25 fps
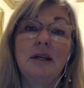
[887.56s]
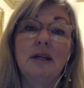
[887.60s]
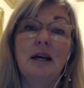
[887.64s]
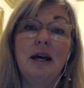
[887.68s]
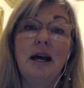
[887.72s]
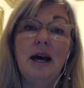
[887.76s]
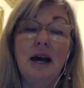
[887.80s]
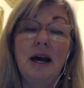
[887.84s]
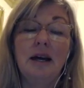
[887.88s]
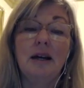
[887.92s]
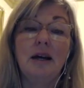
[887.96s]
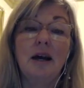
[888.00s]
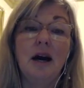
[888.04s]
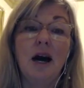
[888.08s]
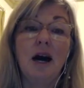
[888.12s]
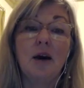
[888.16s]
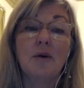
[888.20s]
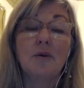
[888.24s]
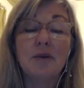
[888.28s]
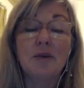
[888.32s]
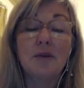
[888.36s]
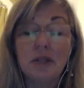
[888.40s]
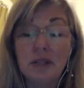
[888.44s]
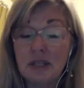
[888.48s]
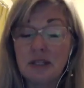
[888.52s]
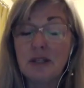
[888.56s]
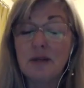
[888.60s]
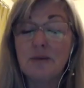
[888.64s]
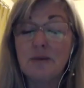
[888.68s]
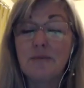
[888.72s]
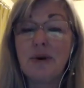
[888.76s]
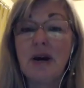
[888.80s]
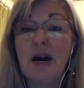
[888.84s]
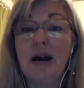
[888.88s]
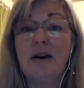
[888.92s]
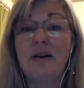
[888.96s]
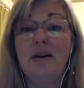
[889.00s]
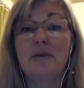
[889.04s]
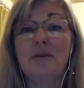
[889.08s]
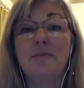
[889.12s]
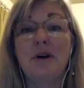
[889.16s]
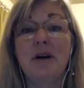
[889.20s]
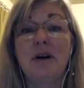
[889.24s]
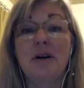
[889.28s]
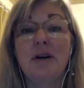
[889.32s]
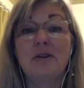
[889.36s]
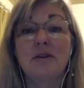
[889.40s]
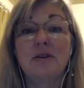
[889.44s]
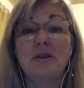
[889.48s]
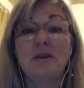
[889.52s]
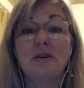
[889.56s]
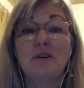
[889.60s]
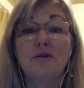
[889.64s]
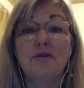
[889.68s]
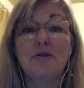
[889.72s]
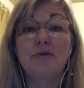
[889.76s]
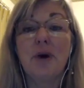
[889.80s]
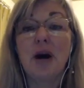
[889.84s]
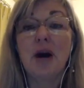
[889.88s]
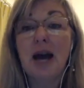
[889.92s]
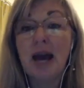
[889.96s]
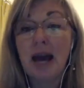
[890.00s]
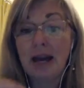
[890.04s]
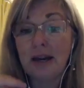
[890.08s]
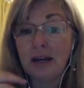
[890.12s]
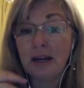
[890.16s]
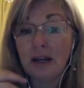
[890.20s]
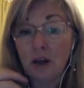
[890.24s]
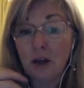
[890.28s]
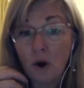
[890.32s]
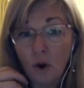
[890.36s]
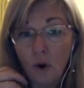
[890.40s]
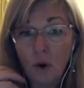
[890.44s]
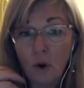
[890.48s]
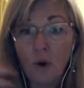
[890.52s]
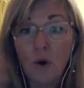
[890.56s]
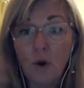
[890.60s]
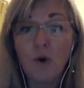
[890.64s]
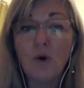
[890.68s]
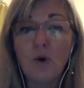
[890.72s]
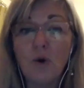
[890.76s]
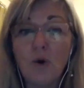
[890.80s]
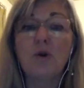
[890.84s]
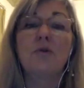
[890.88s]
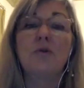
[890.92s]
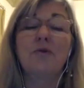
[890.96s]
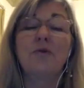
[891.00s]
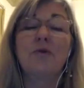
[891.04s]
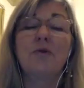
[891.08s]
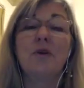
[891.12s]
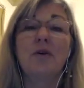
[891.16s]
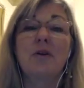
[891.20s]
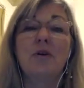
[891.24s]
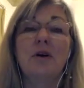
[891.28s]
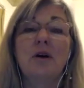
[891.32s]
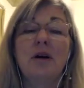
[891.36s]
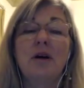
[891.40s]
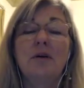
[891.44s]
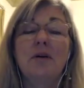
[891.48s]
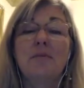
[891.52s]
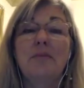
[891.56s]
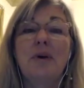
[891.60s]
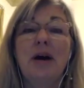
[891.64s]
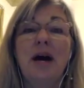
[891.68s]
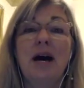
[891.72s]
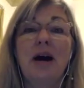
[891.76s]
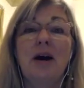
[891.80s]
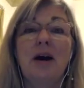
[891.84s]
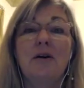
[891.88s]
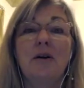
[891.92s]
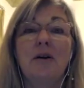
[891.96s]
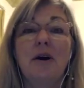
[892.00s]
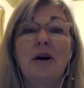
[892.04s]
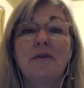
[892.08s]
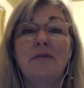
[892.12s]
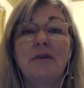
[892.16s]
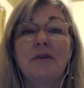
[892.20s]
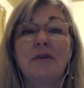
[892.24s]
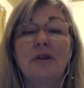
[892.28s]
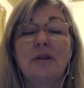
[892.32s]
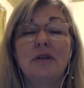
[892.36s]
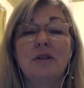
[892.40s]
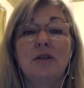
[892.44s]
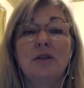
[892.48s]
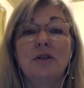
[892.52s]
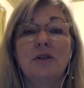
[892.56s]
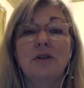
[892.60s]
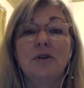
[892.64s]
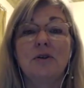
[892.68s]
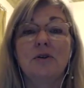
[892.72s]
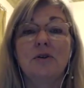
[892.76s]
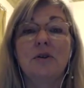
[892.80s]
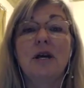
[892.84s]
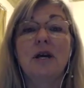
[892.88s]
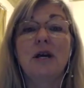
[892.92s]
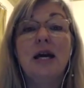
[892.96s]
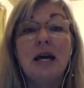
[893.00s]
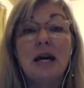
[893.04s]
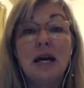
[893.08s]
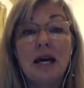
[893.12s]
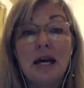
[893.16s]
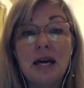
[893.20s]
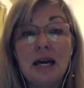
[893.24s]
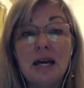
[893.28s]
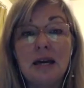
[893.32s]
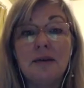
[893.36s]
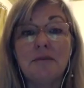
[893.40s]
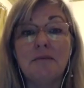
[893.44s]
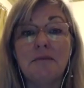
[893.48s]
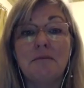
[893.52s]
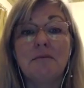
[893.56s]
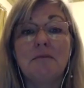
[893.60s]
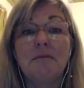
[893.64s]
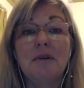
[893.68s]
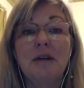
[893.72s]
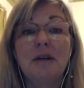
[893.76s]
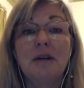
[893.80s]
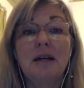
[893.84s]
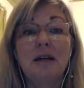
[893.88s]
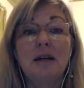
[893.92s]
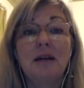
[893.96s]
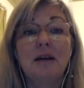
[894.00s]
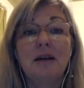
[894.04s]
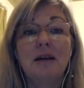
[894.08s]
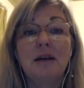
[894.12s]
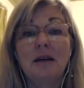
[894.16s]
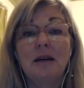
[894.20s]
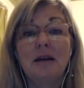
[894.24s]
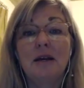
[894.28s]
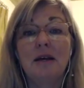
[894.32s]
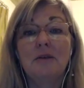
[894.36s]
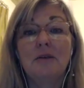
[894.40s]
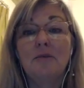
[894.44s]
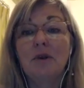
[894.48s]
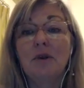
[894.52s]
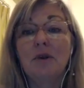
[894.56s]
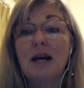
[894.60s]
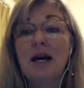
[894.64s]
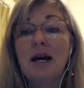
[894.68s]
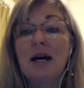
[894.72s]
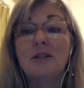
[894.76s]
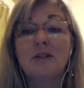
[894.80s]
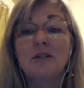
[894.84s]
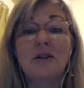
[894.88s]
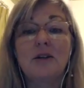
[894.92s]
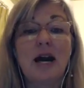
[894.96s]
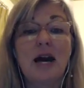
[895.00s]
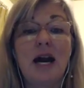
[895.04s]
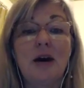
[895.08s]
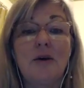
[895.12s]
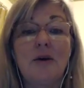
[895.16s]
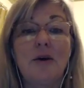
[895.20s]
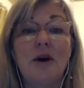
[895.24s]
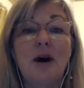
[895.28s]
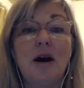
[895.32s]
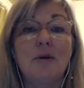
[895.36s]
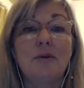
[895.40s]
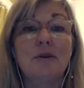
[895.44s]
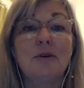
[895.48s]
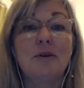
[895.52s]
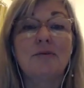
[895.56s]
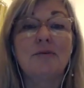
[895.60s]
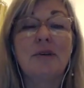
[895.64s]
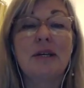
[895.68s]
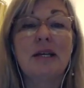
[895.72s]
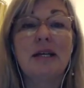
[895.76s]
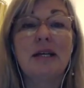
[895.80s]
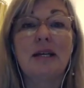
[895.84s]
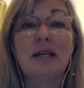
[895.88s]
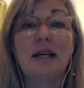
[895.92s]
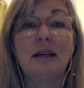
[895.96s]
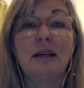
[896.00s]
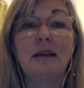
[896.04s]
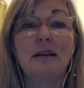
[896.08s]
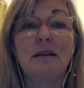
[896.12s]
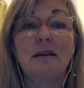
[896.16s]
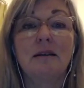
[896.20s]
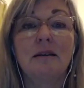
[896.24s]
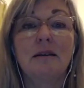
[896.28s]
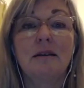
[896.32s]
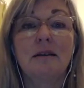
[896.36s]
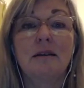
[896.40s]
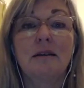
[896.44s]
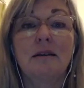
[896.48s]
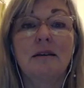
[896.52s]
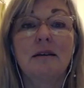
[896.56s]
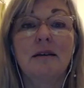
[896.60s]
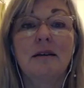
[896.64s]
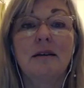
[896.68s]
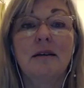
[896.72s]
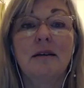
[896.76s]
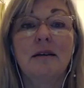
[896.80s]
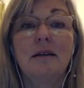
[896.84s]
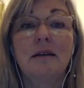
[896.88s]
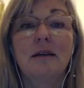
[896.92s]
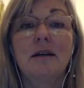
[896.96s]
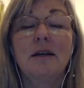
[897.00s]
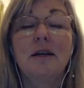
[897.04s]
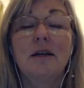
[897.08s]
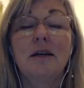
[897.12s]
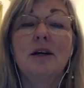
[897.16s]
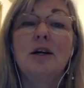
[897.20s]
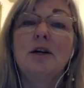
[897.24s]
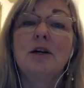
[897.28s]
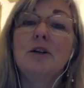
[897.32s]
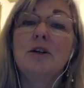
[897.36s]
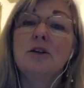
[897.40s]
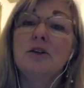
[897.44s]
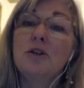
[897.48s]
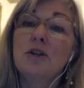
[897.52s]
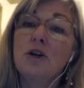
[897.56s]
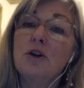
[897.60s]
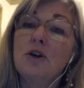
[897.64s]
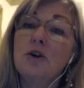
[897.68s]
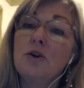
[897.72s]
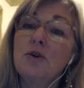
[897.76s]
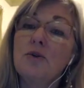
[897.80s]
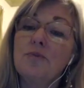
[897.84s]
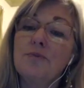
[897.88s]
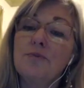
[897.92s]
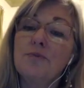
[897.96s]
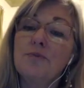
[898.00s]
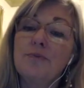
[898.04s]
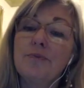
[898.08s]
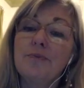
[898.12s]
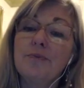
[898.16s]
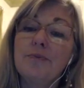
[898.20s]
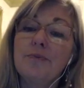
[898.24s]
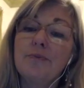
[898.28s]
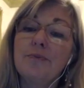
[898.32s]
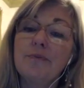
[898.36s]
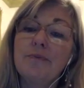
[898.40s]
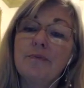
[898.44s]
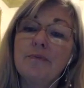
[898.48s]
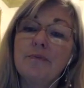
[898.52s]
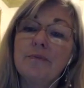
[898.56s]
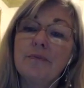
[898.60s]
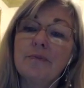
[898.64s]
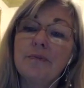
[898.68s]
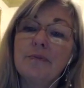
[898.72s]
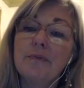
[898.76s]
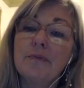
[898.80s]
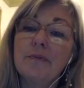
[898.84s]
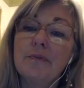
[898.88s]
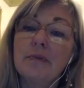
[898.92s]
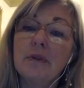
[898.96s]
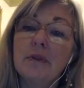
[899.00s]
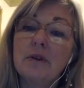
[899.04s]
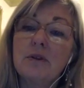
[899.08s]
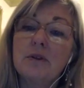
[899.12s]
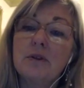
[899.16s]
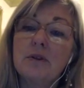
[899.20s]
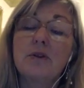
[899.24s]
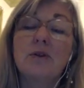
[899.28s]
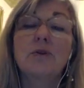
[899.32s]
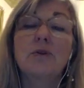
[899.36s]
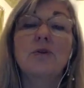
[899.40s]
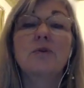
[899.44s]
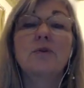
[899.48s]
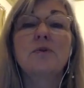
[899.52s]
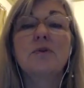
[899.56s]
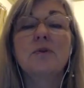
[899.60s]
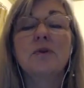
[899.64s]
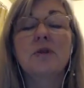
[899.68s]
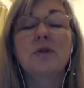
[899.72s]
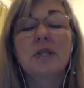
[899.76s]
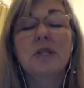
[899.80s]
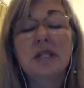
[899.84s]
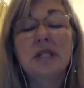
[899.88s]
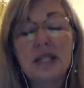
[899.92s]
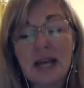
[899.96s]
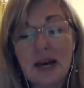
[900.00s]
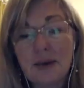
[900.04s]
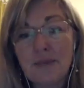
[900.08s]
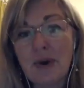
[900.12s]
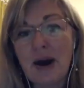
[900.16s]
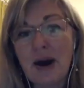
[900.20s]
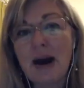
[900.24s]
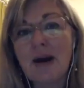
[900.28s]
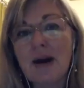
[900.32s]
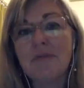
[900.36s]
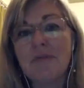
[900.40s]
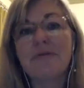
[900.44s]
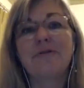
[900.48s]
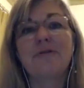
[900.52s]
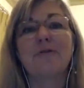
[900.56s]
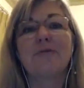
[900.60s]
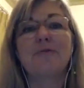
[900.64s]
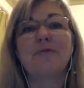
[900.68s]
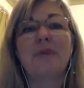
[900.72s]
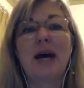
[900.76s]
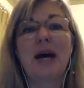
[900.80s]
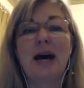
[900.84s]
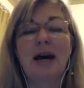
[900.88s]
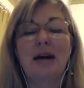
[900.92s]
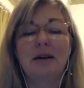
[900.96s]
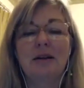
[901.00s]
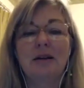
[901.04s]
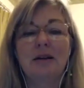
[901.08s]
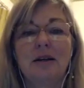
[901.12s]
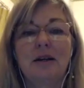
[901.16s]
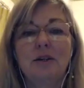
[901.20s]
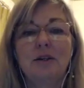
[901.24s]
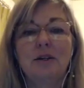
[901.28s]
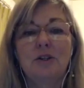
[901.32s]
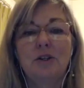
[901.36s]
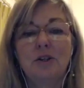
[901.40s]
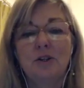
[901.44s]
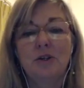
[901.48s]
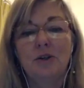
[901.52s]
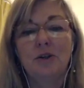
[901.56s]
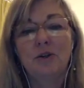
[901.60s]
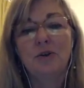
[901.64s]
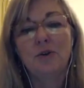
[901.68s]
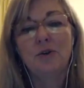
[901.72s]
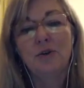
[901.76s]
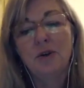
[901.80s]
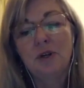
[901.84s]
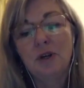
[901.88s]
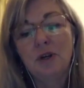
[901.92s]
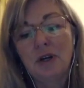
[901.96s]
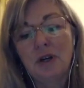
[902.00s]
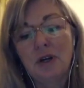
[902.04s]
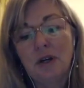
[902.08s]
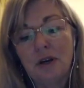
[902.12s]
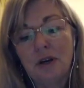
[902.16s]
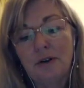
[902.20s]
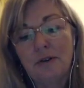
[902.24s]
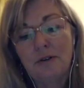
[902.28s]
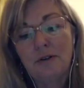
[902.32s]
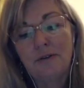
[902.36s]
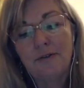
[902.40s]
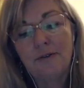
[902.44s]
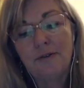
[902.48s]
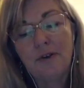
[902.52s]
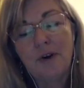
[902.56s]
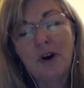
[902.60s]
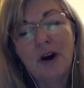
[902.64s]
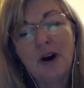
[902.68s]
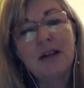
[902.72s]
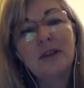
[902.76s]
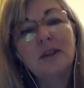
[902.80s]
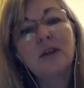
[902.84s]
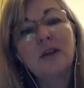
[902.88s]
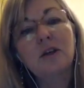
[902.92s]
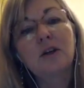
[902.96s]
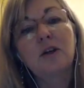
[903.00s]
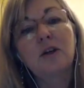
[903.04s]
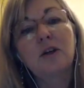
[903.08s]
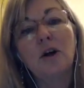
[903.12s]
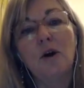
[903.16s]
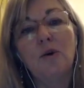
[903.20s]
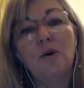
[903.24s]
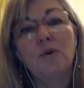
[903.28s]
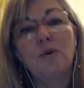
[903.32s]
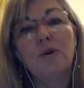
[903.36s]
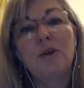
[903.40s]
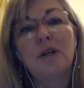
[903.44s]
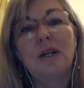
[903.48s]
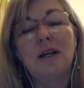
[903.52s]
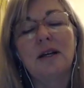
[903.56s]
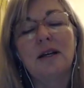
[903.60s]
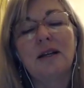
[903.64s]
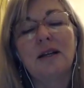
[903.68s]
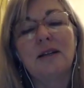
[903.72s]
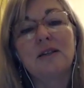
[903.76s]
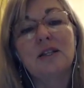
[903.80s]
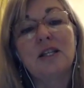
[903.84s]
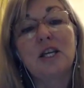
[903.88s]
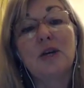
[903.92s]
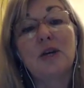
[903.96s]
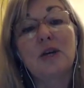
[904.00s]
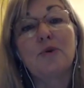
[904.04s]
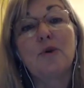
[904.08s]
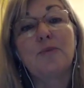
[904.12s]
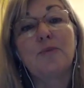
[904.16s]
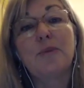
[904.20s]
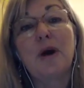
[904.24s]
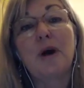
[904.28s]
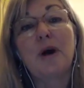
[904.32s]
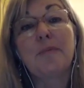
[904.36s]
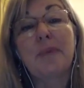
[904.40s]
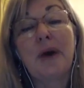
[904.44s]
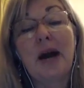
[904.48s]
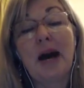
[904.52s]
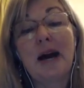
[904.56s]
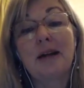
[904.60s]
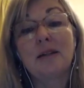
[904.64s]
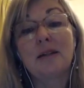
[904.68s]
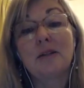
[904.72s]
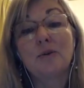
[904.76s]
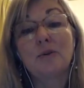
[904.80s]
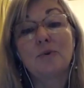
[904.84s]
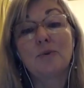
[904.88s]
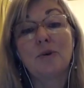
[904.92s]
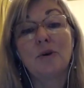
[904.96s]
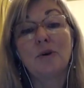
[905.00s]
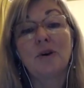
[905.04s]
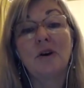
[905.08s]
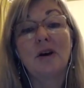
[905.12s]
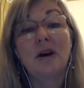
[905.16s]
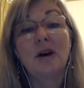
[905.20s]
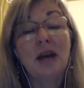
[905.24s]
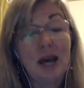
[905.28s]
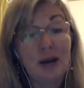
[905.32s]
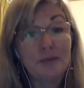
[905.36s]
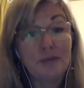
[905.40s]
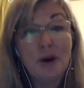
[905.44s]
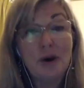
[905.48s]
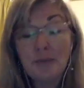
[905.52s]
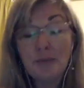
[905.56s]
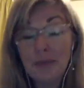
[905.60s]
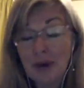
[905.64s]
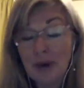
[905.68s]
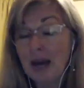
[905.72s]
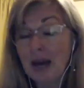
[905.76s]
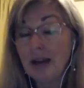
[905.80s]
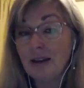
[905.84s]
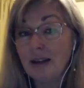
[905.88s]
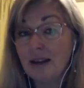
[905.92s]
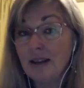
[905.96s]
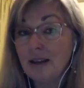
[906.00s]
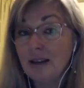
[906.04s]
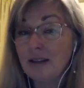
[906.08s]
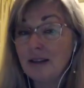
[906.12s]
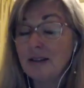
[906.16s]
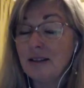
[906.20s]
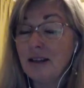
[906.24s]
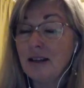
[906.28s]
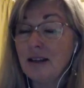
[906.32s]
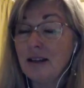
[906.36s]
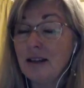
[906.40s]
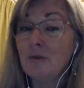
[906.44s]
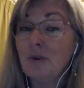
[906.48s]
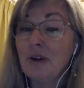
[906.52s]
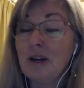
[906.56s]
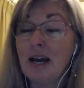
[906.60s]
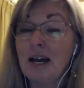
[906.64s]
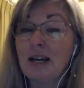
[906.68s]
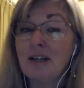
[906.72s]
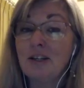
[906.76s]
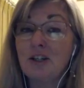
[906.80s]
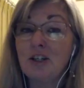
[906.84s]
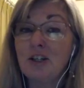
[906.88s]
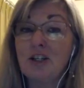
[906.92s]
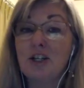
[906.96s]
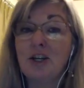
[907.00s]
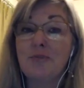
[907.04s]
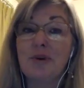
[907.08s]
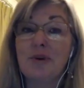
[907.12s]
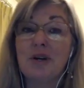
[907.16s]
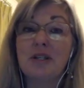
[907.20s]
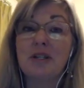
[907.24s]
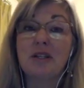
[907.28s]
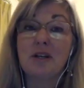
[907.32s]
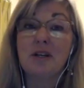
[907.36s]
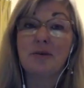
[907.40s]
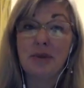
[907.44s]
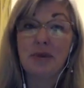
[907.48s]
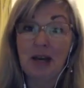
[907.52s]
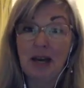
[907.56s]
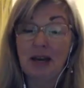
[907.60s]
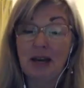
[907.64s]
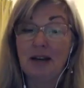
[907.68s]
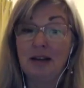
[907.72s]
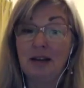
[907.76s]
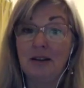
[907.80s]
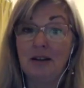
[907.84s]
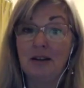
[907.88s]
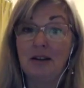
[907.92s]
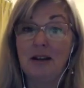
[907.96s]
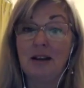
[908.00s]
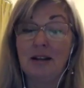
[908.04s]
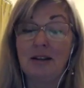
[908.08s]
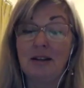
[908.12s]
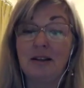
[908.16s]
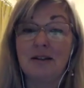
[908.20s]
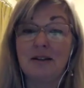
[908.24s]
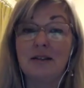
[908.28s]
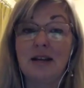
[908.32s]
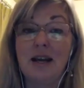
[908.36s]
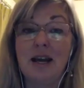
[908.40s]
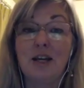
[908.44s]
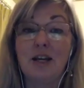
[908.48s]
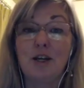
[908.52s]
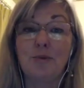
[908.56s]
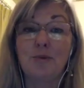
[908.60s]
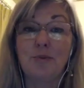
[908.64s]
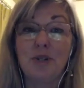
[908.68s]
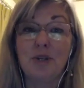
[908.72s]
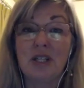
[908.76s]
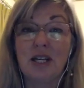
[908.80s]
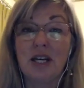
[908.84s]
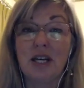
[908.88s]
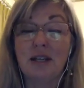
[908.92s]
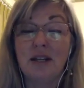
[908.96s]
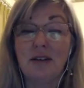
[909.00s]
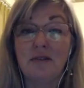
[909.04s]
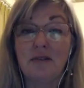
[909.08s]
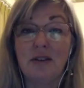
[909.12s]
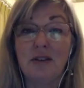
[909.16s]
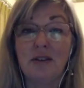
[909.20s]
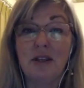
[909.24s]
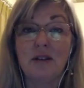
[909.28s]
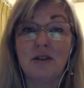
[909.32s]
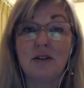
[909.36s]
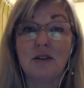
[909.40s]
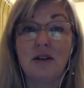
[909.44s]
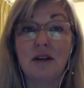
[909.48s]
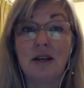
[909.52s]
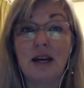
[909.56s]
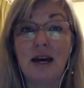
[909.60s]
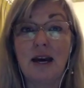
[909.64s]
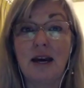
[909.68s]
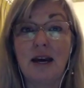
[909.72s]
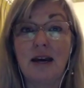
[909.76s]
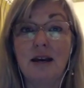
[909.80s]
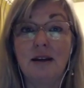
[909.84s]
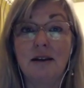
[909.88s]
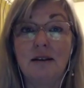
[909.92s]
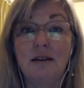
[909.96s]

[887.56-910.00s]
and I was disempowering myself by handing all of the power over to him in regards to how I was feeling. So to step up from that, to find the gold in it and see what my patterns were. And my pattern is, in relationship, I stick my head in the sand and pretend everything's okay.